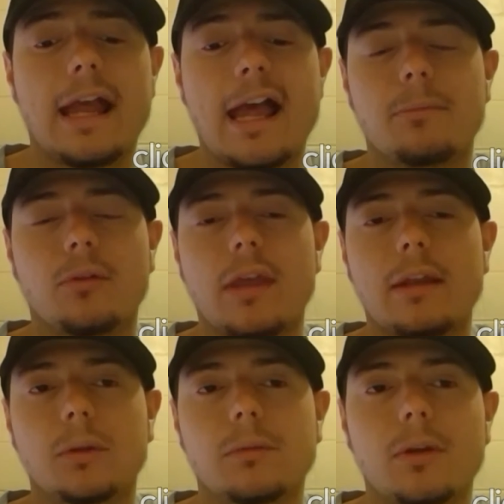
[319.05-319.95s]
Happ on
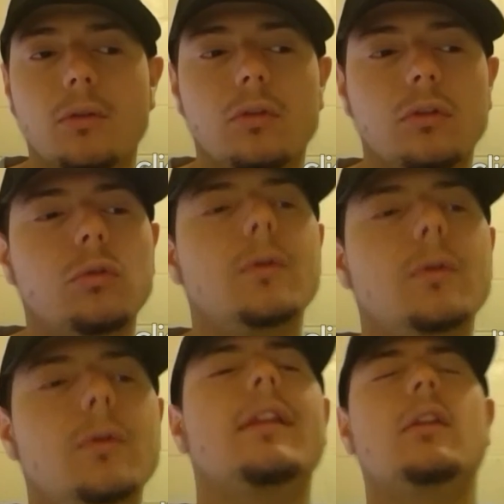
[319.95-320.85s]
signing with the Minnesota
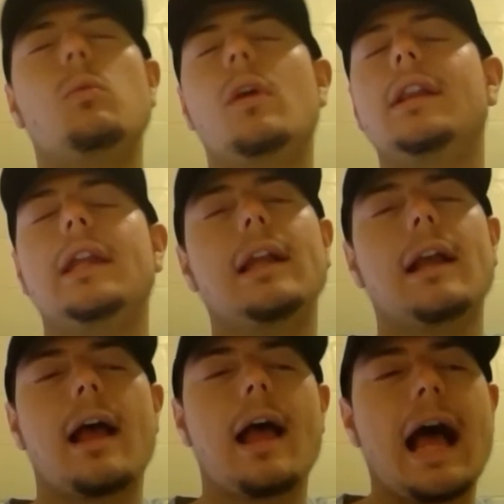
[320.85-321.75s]
Twins. And the one
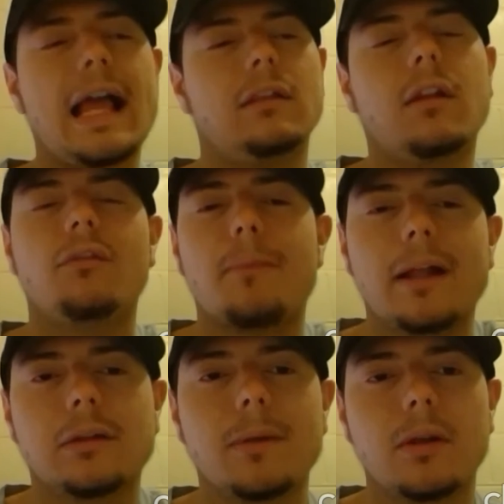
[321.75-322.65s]
thing I love
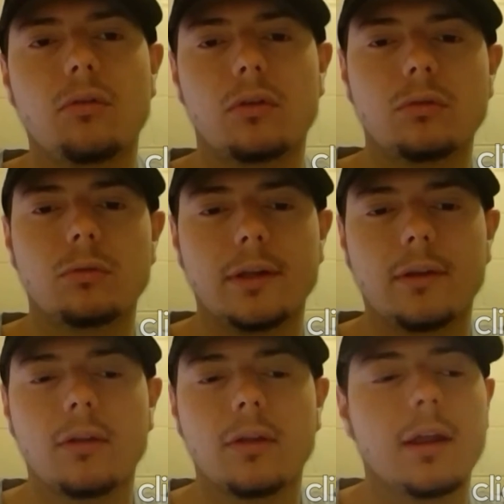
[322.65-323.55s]
about the Minnesota
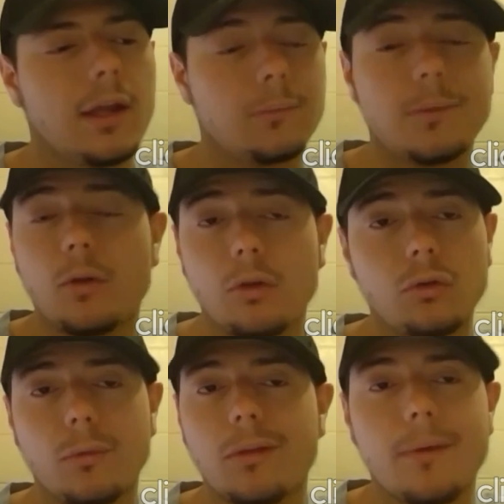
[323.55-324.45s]
Twins
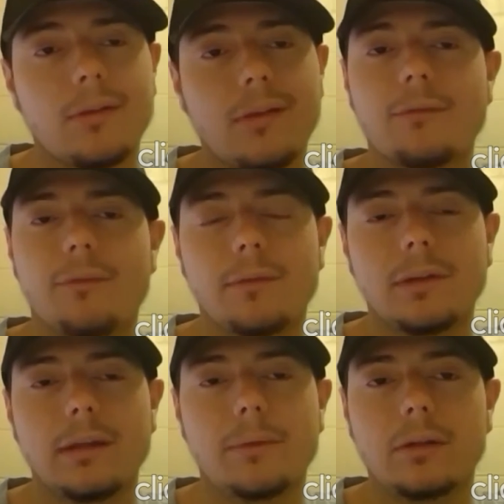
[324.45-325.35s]
are my second favorite
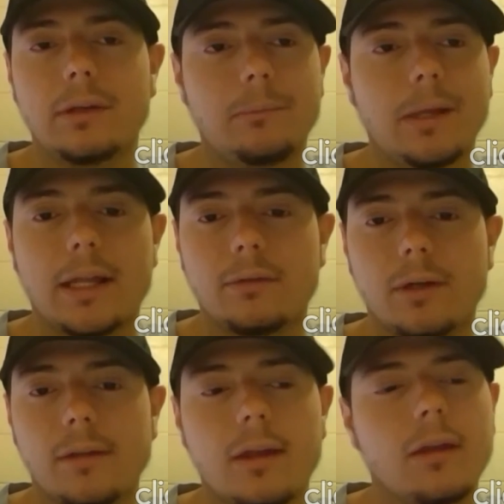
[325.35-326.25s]
team in the league behind the
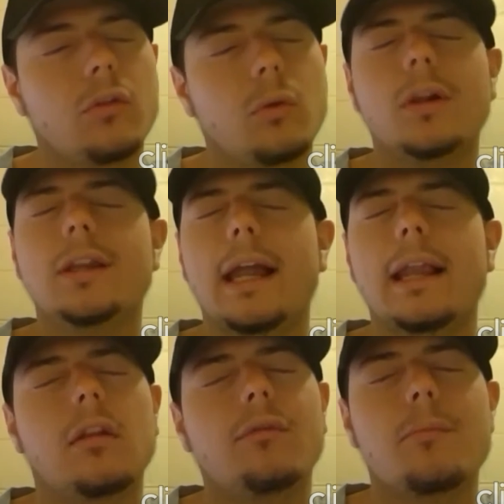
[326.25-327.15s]
Red Sox. The one thing I
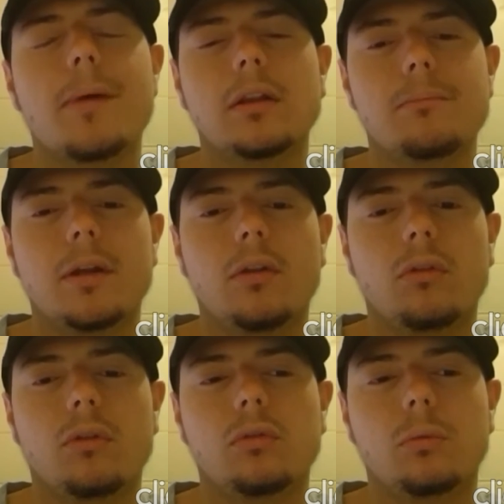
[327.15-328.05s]
love about the
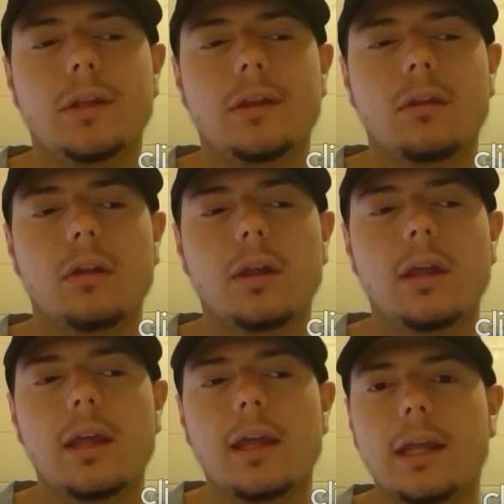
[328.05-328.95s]
Minnesota Twins
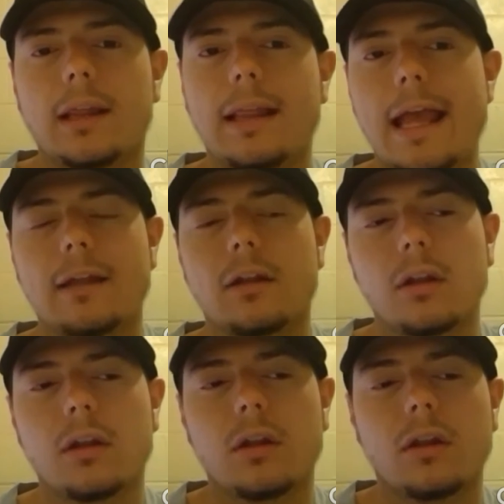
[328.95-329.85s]
is that
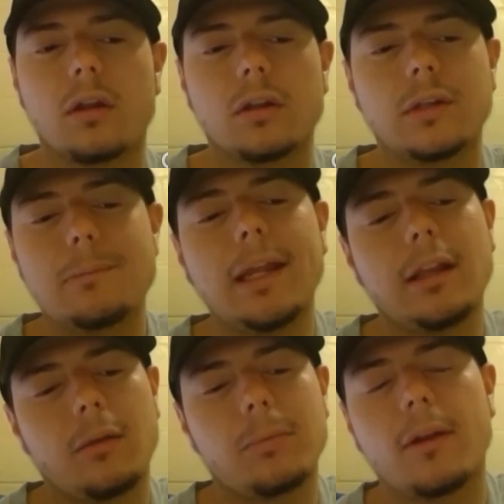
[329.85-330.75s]
they make
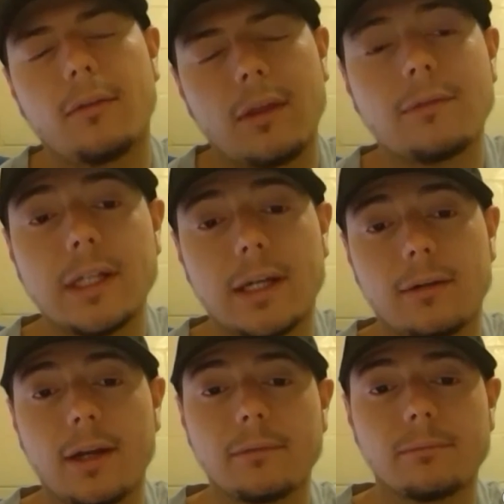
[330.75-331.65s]
it to the playoffs every
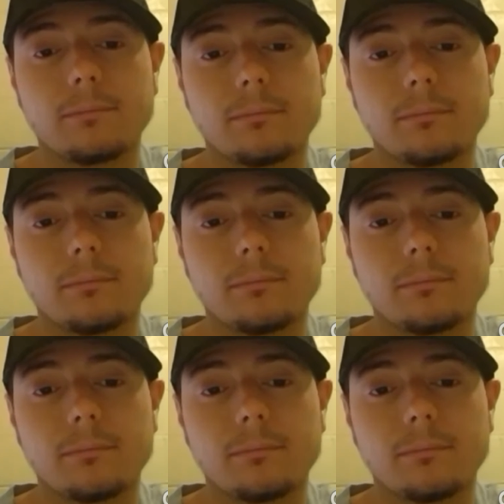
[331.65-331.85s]
year, right?